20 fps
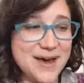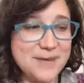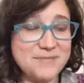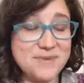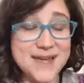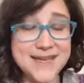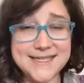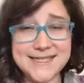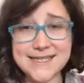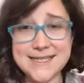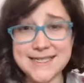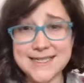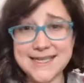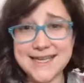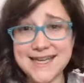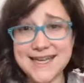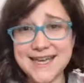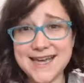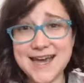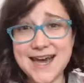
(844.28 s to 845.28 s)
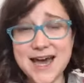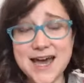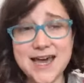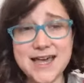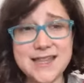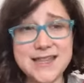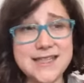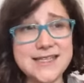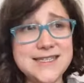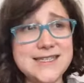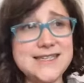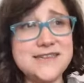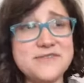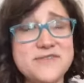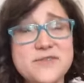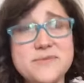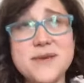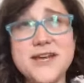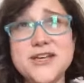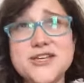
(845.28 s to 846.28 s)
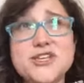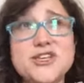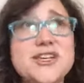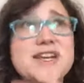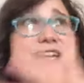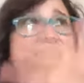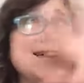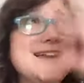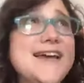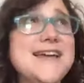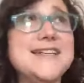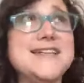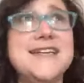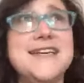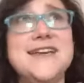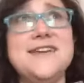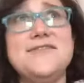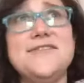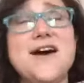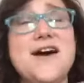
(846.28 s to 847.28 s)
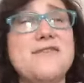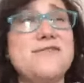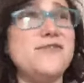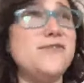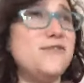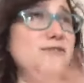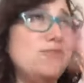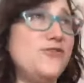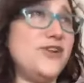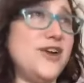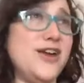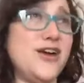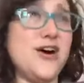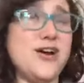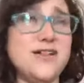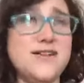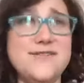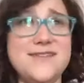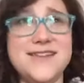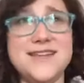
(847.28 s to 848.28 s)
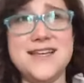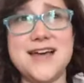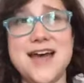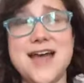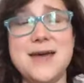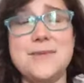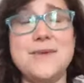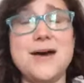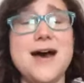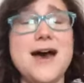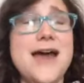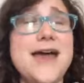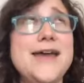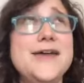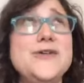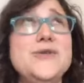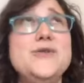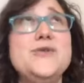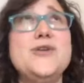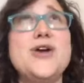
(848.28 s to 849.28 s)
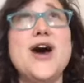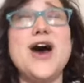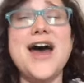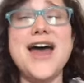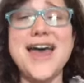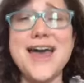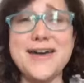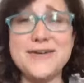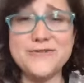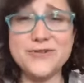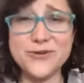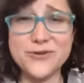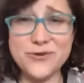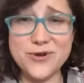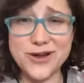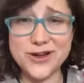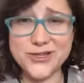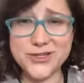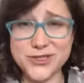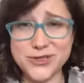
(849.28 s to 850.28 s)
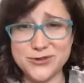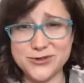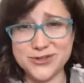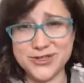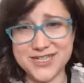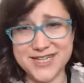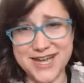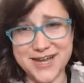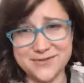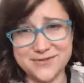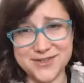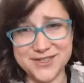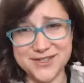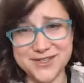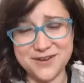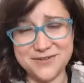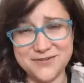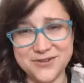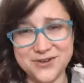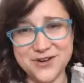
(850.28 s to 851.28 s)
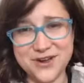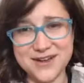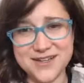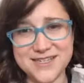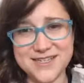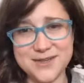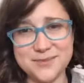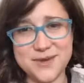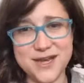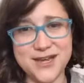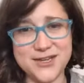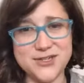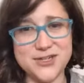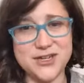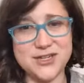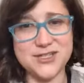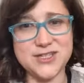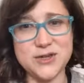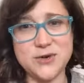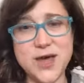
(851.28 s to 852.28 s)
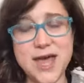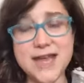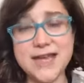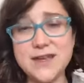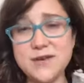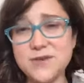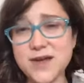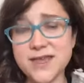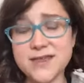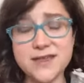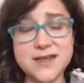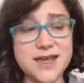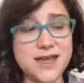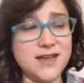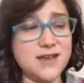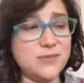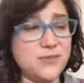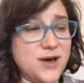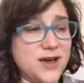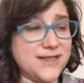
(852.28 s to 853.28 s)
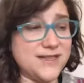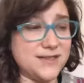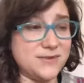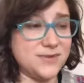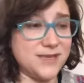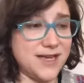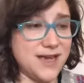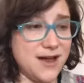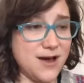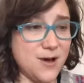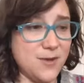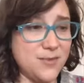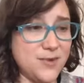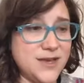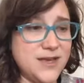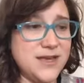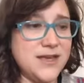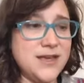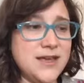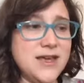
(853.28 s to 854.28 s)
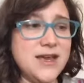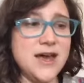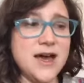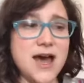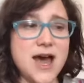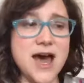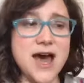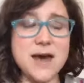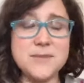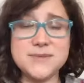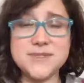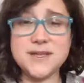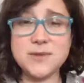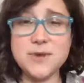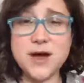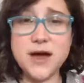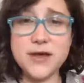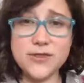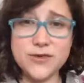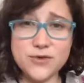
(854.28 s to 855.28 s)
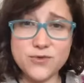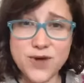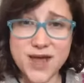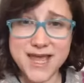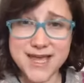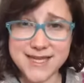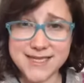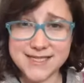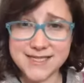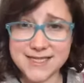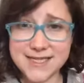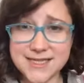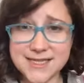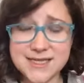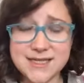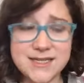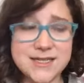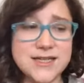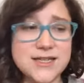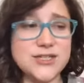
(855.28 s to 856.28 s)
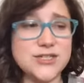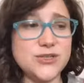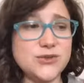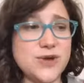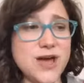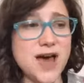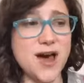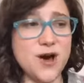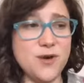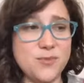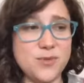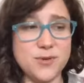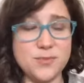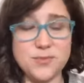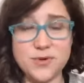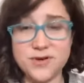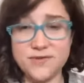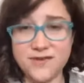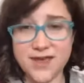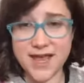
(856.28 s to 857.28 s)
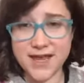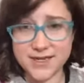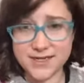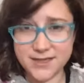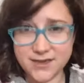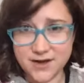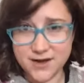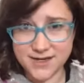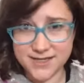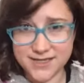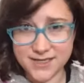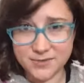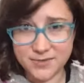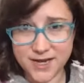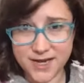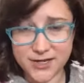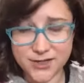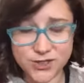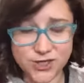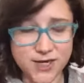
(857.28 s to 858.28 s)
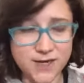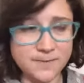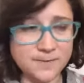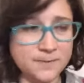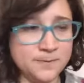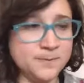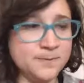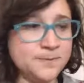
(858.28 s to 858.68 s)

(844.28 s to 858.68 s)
Basically, this is information I like to give out for free all of the time. I do not ever want children to have to suffer constipation, so any way that I could possibly help. Some other ways to help prevent constipation.